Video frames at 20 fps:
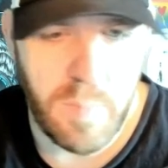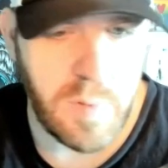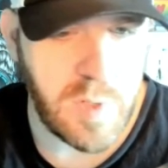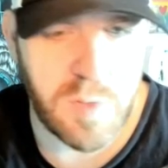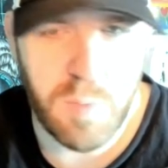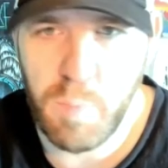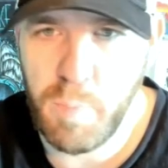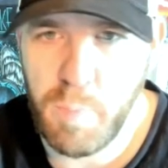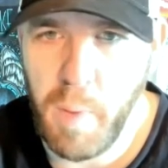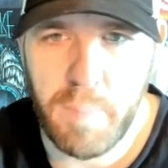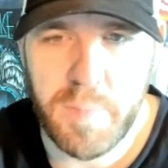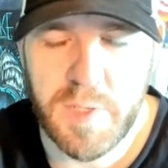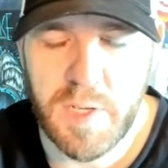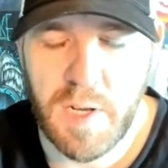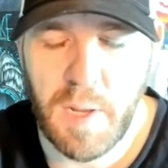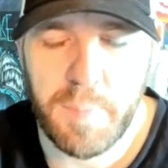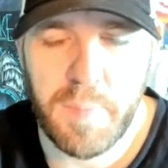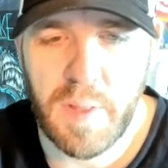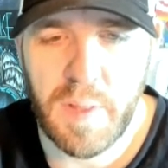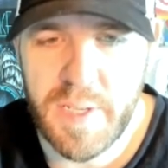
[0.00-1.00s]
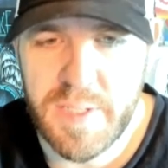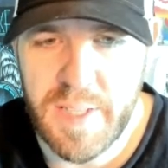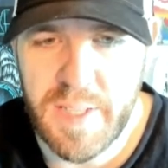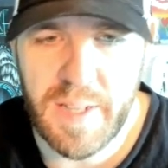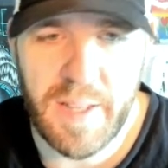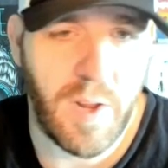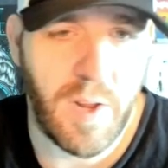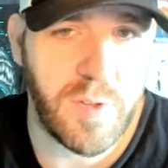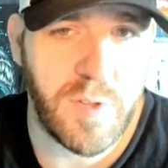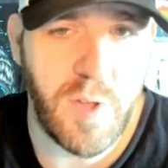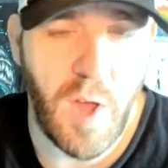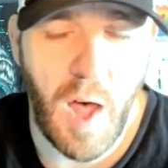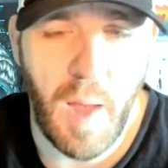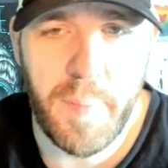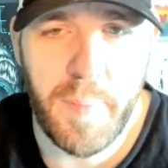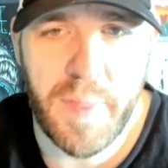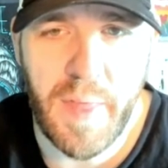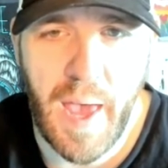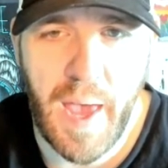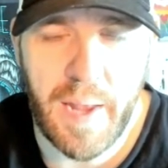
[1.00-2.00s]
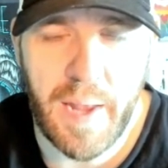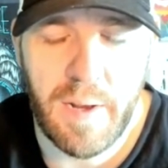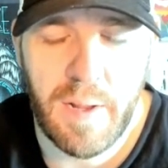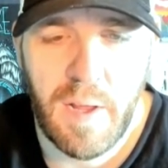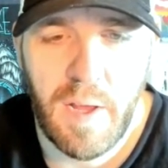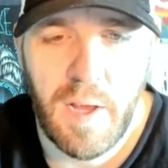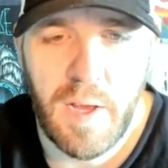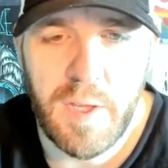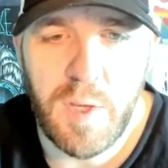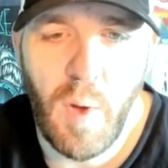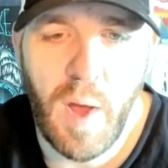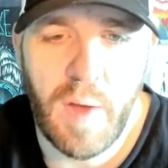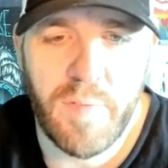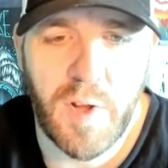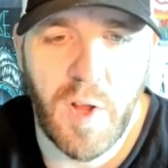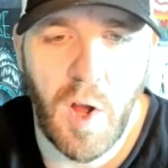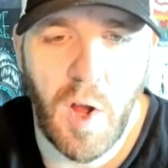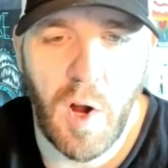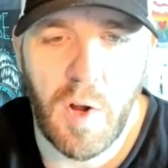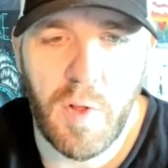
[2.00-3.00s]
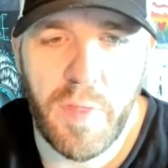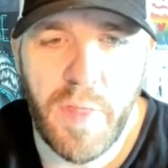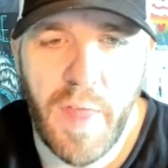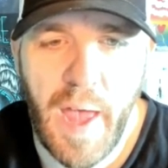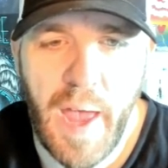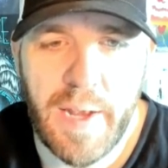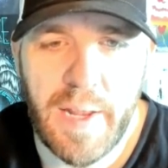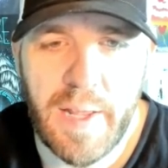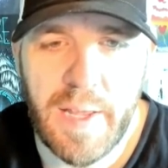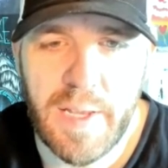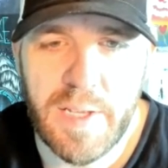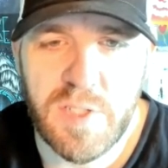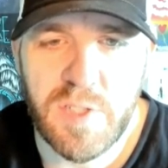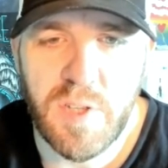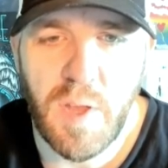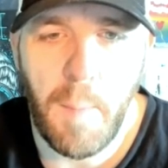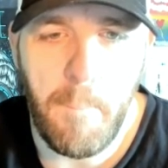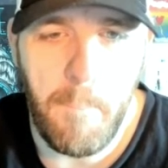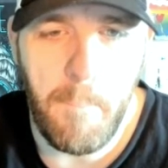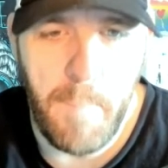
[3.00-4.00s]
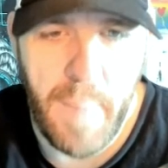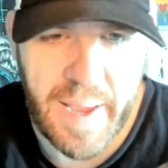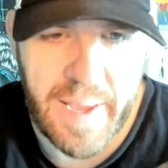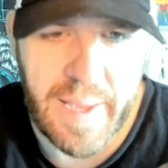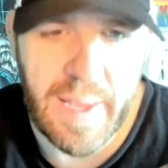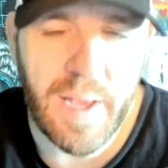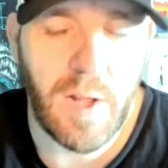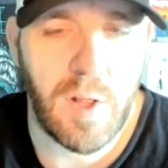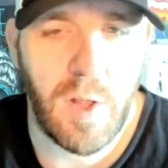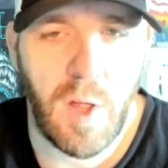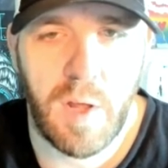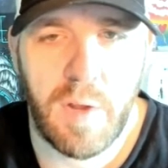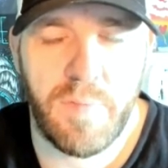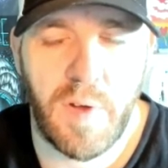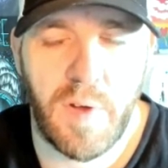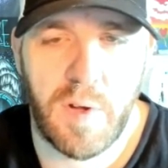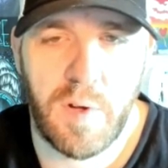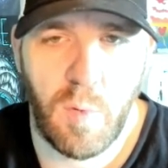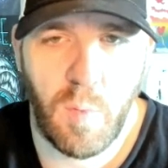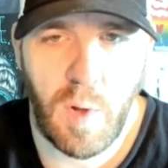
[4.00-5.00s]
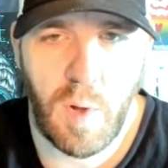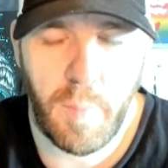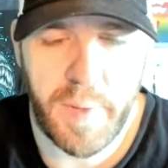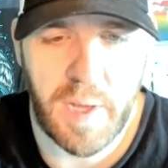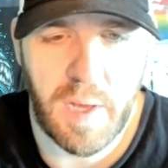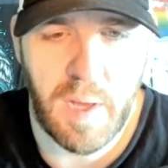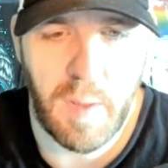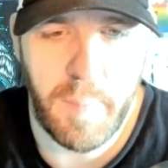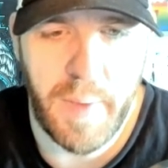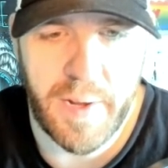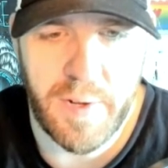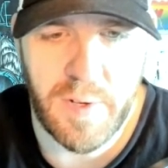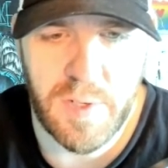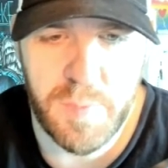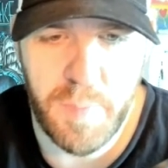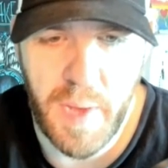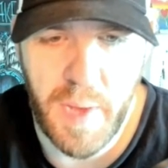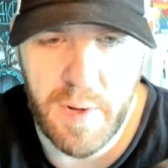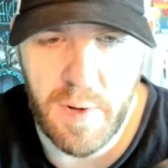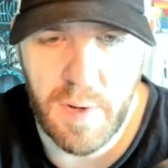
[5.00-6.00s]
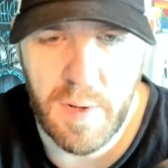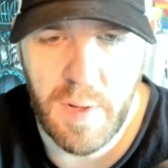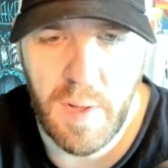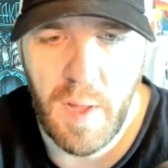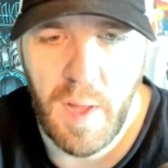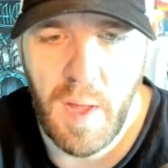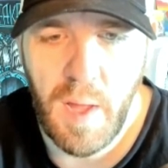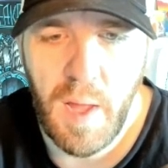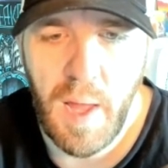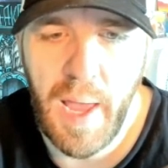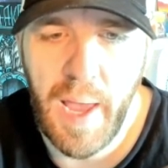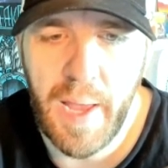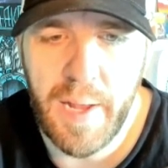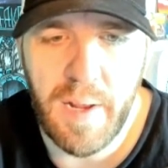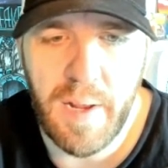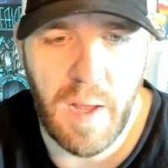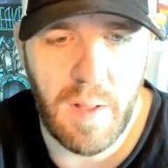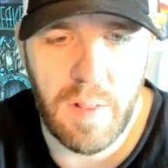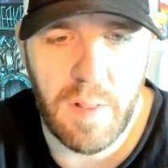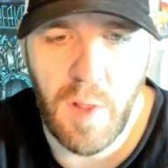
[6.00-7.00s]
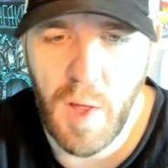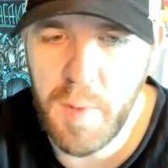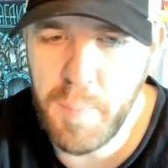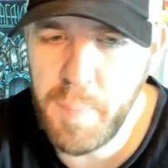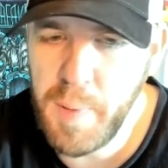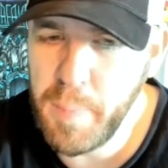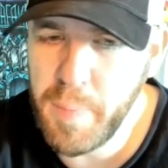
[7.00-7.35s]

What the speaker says: just bumps it up the list. And then on top of that, you have a card that is making a lot of underwhelming commanders better. And a lot of